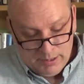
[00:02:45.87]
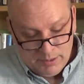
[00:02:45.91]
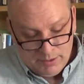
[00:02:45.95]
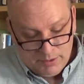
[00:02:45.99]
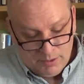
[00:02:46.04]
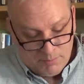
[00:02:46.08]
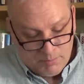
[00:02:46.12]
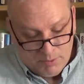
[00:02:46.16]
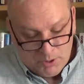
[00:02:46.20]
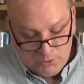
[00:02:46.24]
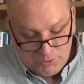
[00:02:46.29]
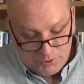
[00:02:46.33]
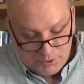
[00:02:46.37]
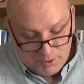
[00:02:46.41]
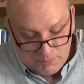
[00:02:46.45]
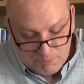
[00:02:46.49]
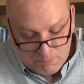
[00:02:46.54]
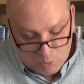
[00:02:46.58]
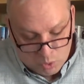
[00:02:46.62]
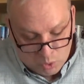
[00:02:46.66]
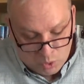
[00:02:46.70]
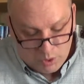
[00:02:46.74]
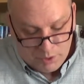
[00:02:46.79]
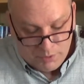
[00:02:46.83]
The most
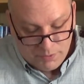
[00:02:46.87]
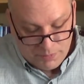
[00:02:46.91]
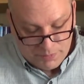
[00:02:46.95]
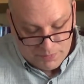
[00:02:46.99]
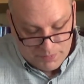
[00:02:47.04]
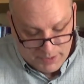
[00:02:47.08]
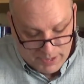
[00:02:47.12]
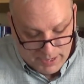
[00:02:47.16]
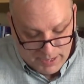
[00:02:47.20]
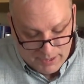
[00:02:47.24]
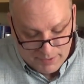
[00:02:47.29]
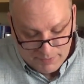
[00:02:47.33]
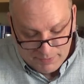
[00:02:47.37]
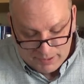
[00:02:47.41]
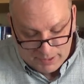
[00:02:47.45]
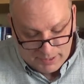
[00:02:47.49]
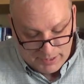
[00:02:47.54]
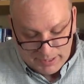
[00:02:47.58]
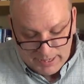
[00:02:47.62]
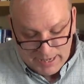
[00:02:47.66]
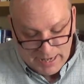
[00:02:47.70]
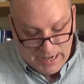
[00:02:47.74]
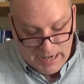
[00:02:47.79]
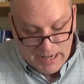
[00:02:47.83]
important thing
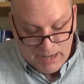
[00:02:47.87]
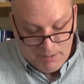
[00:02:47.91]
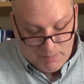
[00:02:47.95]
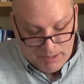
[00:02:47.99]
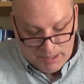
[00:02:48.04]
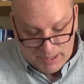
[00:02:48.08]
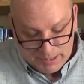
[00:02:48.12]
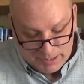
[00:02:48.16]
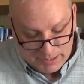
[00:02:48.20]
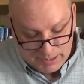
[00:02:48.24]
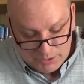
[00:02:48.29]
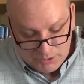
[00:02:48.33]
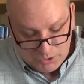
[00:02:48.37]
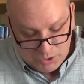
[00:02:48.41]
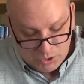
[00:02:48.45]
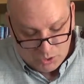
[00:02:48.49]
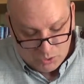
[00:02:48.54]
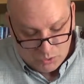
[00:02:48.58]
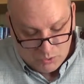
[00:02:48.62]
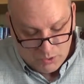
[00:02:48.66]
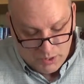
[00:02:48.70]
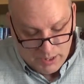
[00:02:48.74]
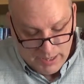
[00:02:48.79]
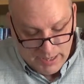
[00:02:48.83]
that any man can
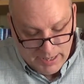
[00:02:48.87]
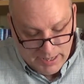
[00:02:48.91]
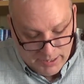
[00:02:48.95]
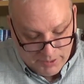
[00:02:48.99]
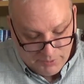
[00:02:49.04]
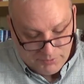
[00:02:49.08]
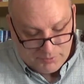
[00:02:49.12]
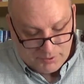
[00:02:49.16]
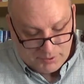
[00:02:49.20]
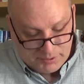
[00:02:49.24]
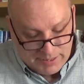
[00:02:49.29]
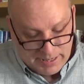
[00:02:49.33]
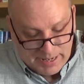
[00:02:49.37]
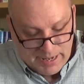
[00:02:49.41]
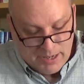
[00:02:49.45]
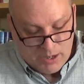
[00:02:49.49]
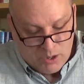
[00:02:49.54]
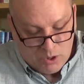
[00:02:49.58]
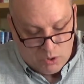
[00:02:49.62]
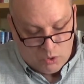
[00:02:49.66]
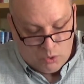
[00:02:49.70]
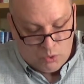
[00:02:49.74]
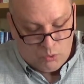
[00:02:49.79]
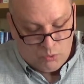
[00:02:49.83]
do is to take
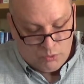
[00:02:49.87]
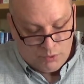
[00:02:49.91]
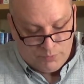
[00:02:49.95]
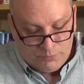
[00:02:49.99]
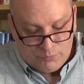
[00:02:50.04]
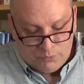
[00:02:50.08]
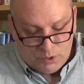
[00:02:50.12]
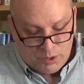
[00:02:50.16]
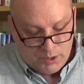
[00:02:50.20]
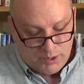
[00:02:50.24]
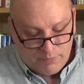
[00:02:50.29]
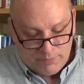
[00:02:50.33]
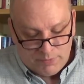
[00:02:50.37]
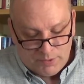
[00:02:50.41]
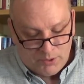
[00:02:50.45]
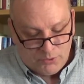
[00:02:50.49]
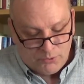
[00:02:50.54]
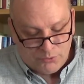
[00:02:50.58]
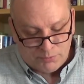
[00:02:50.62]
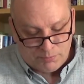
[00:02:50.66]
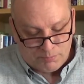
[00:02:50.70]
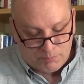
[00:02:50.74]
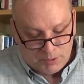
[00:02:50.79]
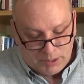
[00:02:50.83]
hold of one of
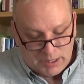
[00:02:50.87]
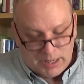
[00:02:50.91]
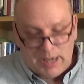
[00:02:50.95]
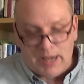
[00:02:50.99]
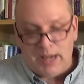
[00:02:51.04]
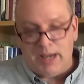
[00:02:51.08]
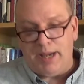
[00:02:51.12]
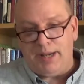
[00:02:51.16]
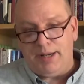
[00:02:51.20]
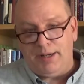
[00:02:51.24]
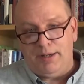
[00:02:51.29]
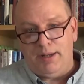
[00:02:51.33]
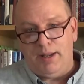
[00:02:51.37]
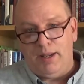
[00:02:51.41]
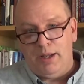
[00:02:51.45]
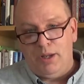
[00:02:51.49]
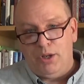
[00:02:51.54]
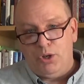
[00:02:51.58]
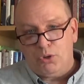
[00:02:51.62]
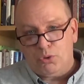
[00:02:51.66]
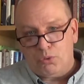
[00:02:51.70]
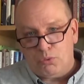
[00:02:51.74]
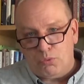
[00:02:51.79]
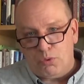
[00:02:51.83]
those blind,
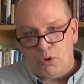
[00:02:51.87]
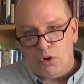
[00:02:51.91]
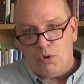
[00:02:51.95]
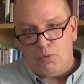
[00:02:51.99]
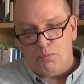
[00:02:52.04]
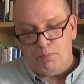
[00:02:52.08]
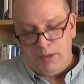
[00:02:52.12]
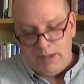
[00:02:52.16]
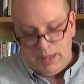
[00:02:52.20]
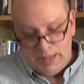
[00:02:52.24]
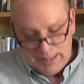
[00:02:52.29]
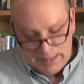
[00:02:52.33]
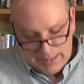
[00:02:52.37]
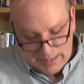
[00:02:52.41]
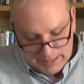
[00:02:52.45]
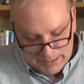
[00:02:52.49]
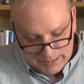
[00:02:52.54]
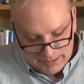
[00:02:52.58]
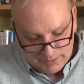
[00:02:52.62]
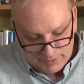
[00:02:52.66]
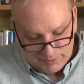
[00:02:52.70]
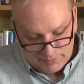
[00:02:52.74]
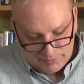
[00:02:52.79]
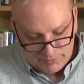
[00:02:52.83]
groping
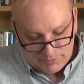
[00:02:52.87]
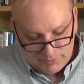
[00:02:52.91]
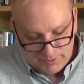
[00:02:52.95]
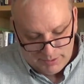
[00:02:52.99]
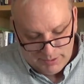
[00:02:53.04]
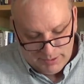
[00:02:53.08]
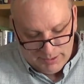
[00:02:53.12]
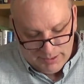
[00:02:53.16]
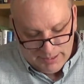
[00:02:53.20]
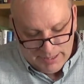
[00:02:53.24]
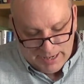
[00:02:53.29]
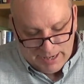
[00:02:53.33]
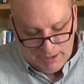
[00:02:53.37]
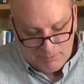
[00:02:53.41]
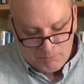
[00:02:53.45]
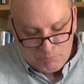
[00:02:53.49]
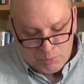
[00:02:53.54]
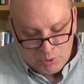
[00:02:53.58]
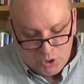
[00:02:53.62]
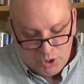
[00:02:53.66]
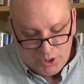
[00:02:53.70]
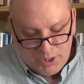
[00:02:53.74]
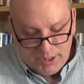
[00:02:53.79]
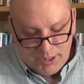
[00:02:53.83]
hands and
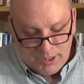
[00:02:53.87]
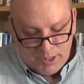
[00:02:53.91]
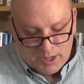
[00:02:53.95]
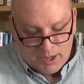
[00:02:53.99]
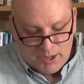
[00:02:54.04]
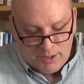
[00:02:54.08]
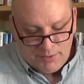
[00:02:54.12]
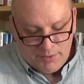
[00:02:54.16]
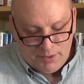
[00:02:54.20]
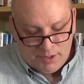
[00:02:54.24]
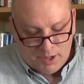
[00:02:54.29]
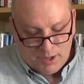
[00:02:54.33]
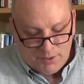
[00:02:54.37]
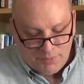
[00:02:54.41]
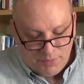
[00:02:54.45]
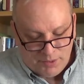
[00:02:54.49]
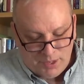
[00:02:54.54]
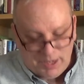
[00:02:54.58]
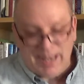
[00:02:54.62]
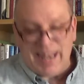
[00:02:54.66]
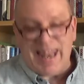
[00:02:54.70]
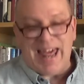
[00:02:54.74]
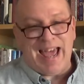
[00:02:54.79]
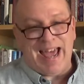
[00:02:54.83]
put it on the
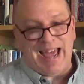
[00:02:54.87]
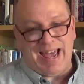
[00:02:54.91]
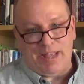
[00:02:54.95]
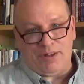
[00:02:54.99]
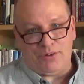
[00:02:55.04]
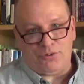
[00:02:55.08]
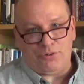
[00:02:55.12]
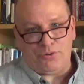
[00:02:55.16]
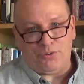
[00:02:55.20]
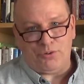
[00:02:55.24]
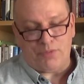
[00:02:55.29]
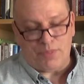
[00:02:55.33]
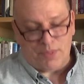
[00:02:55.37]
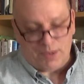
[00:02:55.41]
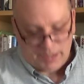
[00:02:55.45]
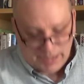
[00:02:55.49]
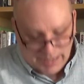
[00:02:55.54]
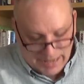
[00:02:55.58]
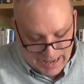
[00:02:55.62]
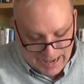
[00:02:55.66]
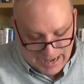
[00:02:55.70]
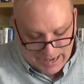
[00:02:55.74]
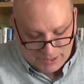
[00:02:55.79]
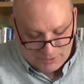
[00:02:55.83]
latch
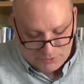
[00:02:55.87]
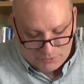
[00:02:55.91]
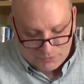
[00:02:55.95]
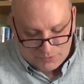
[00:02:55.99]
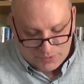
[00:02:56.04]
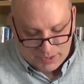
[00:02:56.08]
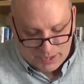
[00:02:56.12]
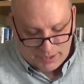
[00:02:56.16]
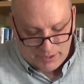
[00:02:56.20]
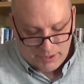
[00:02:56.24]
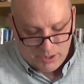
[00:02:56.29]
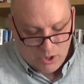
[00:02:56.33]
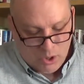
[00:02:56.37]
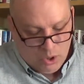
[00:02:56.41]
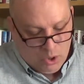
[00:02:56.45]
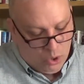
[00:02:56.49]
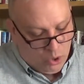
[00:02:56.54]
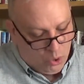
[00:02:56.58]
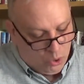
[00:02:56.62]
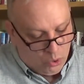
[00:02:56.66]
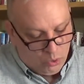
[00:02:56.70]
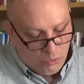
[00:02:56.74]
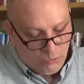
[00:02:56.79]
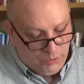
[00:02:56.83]
that
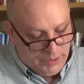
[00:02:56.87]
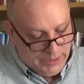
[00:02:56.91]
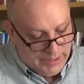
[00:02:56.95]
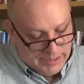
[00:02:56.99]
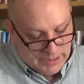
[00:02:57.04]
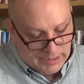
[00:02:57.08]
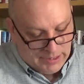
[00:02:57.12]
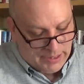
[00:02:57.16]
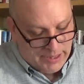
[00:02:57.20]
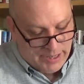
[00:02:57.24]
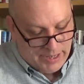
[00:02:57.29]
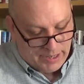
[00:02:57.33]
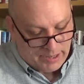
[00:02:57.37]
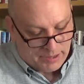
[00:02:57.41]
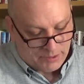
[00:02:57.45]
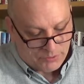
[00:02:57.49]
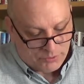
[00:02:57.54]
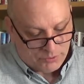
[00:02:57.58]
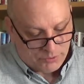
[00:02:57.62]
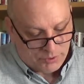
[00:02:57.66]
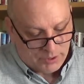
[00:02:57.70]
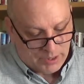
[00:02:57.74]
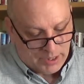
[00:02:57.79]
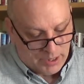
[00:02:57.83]
only
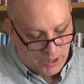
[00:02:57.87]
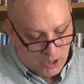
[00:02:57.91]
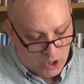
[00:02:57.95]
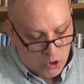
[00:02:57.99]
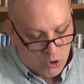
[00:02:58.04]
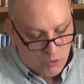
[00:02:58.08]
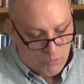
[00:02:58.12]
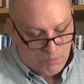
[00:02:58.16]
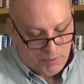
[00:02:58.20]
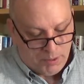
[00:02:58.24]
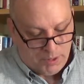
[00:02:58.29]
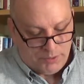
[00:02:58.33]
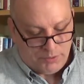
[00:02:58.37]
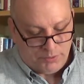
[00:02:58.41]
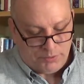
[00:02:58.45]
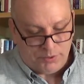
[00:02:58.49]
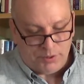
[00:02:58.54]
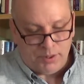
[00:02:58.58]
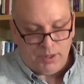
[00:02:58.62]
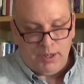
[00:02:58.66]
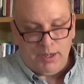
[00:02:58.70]
clicks and opens